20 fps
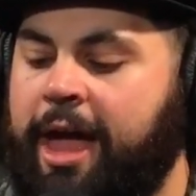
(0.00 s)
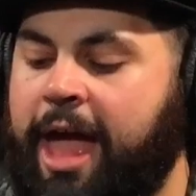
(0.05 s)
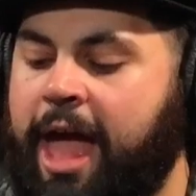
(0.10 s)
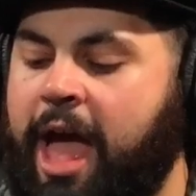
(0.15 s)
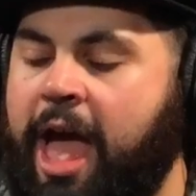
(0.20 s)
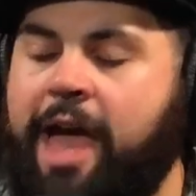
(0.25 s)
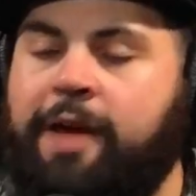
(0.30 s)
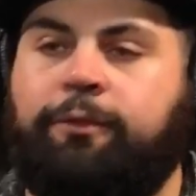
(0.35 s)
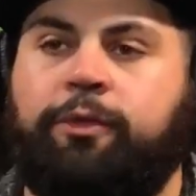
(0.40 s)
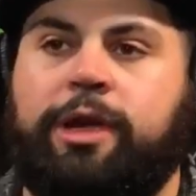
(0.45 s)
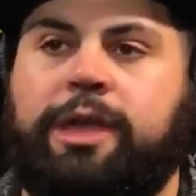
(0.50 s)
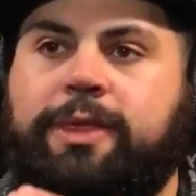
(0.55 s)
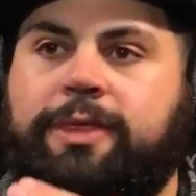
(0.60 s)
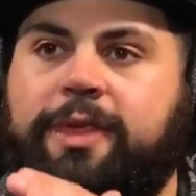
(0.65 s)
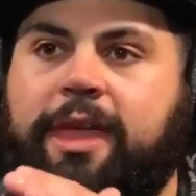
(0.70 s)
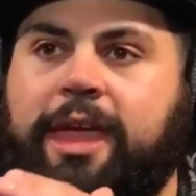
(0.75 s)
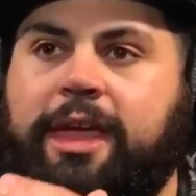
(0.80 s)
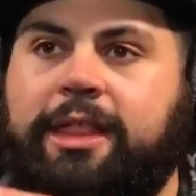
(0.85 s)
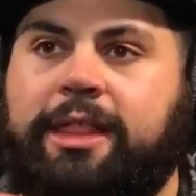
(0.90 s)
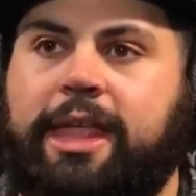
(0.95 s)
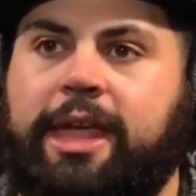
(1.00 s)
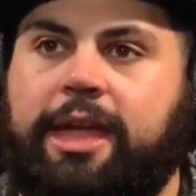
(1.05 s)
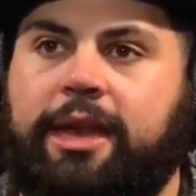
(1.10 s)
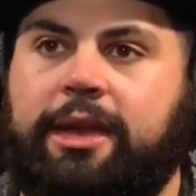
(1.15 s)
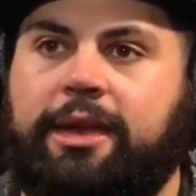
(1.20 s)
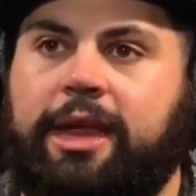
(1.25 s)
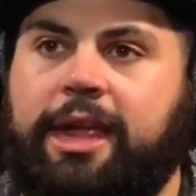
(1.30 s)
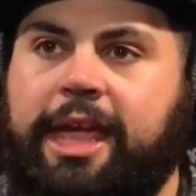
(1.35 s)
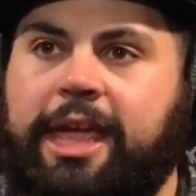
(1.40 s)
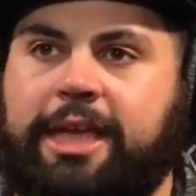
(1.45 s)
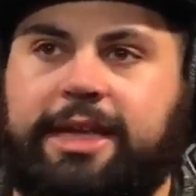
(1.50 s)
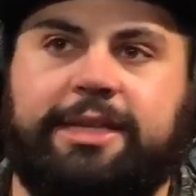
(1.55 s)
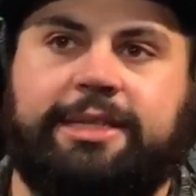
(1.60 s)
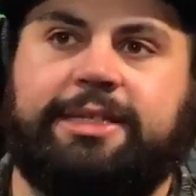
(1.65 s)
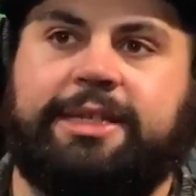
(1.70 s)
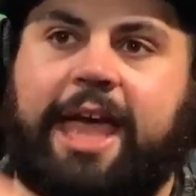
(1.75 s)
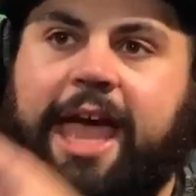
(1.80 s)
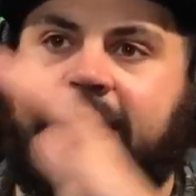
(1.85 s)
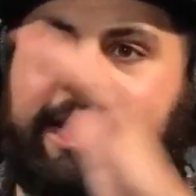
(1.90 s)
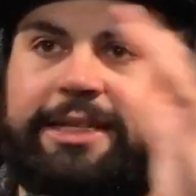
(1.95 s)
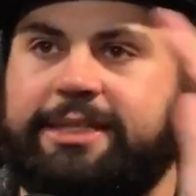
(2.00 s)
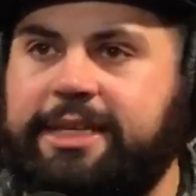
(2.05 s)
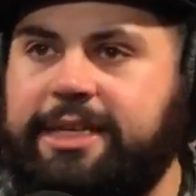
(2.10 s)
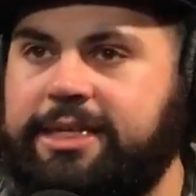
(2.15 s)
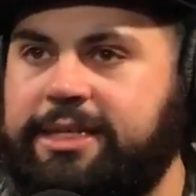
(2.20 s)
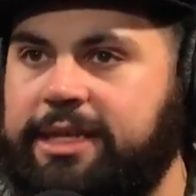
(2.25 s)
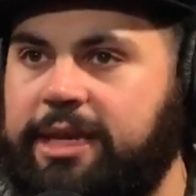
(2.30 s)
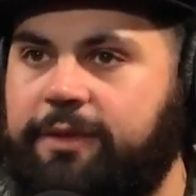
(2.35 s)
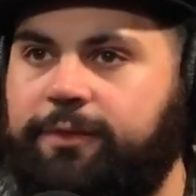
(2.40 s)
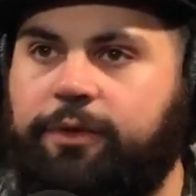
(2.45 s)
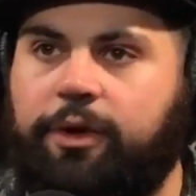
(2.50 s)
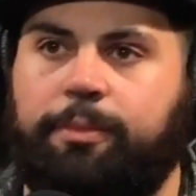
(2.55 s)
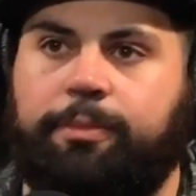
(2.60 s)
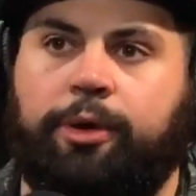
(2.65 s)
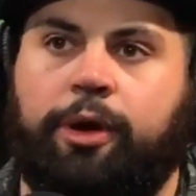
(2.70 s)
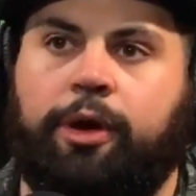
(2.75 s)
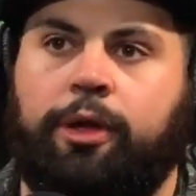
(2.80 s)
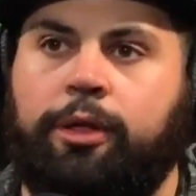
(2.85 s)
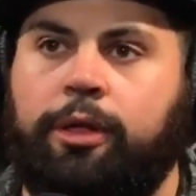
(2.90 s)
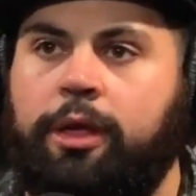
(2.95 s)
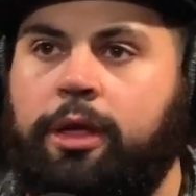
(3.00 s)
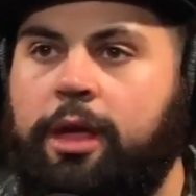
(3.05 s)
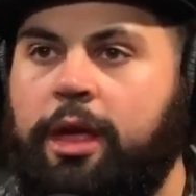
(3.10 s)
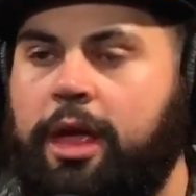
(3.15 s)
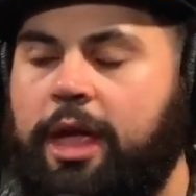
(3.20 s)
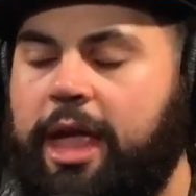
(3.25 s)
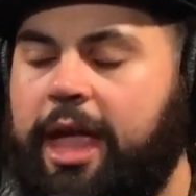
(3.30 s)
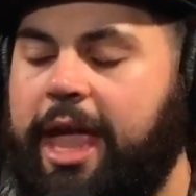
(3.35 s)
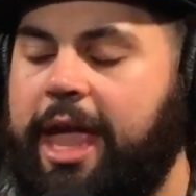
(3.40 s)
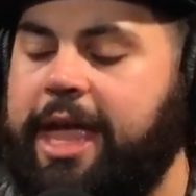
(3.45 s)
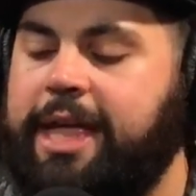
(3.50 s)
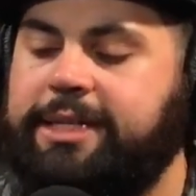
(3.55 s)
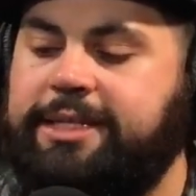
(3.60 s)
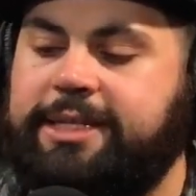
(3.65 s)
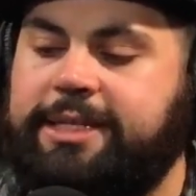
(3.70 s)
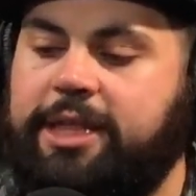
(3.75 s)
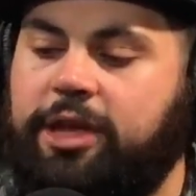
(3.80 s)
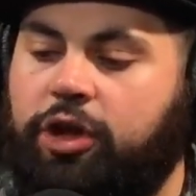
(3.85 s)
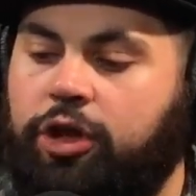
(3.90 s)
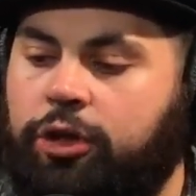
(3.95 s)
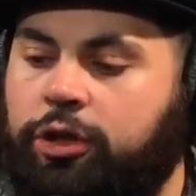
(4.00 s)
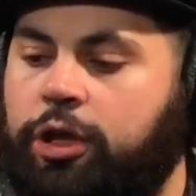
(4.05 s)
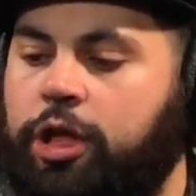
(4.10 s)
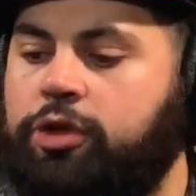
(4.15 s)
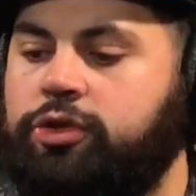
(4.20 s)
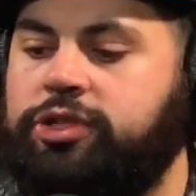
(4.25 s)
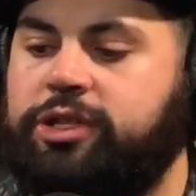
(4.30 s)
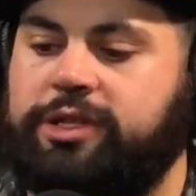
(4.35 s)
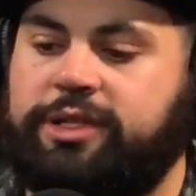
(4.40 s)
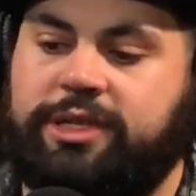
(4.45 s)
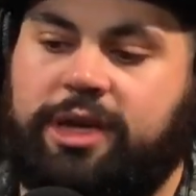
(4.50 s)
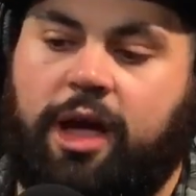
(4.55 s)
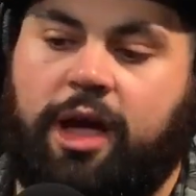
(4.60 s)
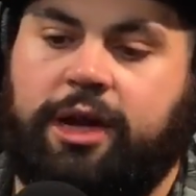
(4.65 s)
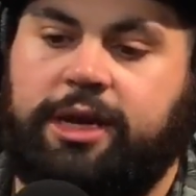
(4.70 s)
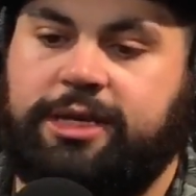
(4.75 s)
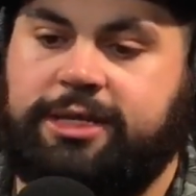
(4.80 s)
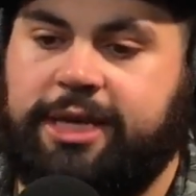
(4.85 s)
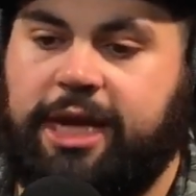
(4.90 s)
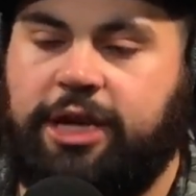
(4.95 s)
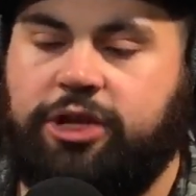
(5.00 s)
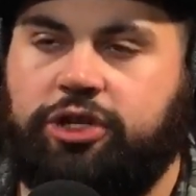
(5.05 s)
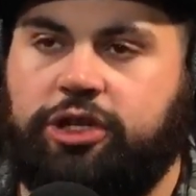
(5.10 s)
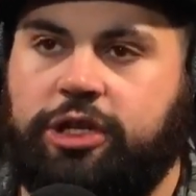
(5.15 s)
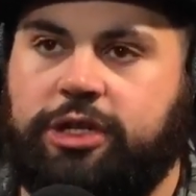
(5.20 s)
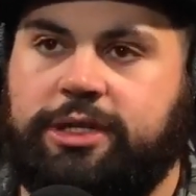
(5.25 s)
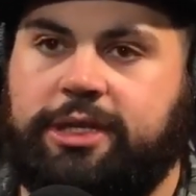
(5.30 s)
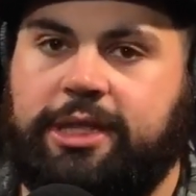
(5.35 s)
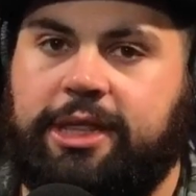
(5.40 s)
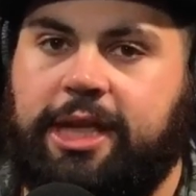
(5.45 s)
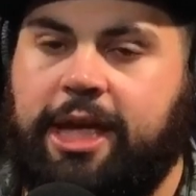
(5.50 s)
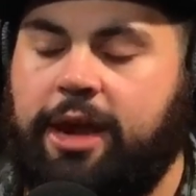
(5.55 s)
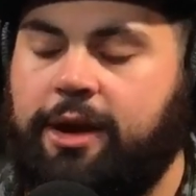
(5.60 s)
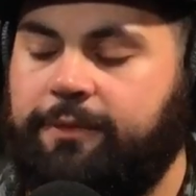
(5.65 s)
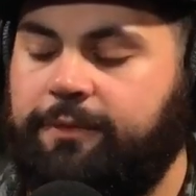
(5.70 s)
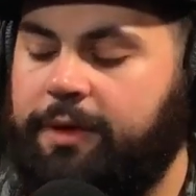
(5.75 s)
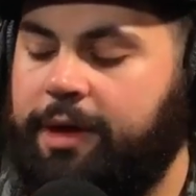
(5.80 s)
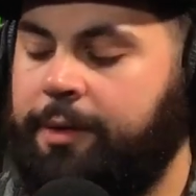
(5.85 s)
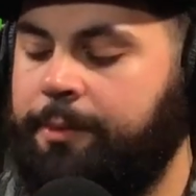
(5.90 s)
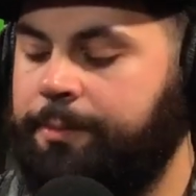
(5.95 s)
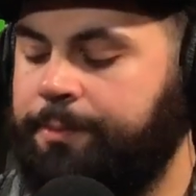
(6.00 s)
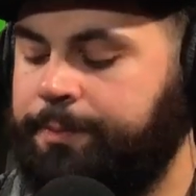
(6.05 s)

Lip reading: everything that is SEC football, it's the closest connotation to the NFL.